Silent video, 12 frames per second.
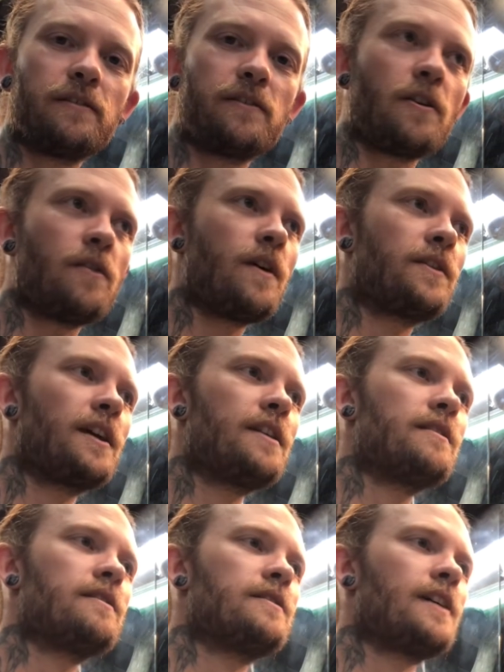You know, at the end
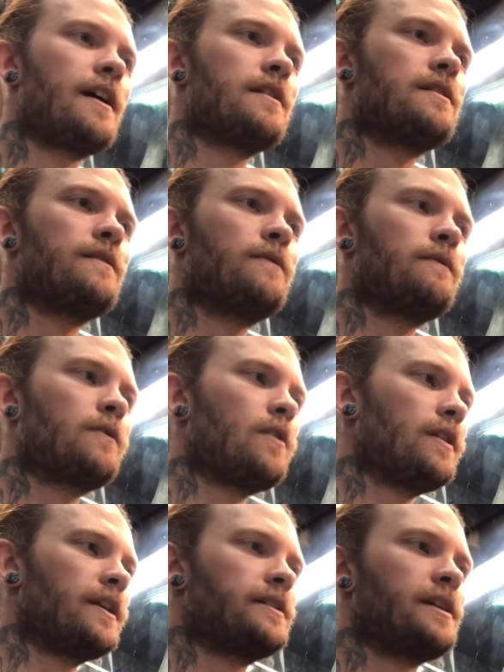of the day, if you've
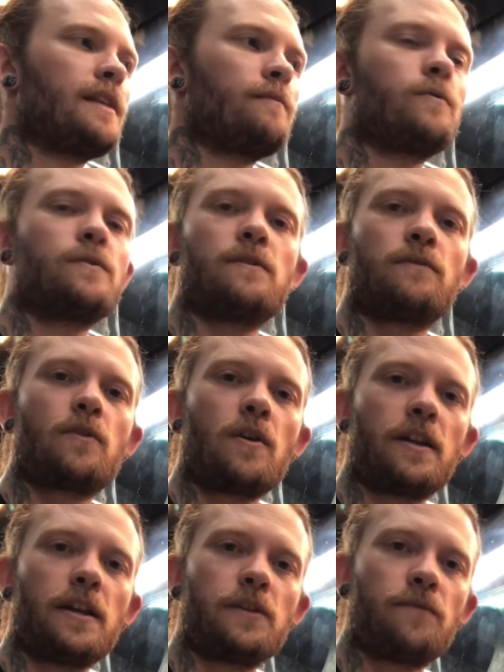got less animals, you've
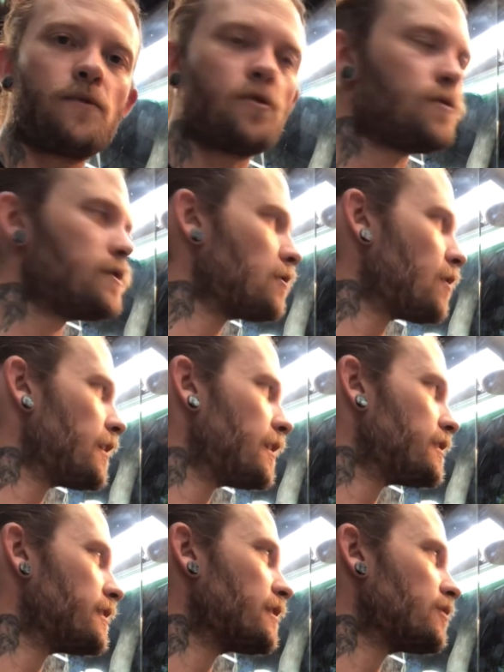got less food, you've got
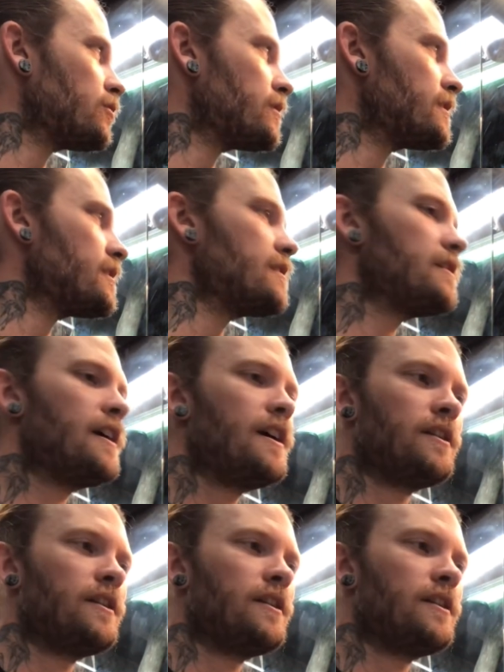less electricity,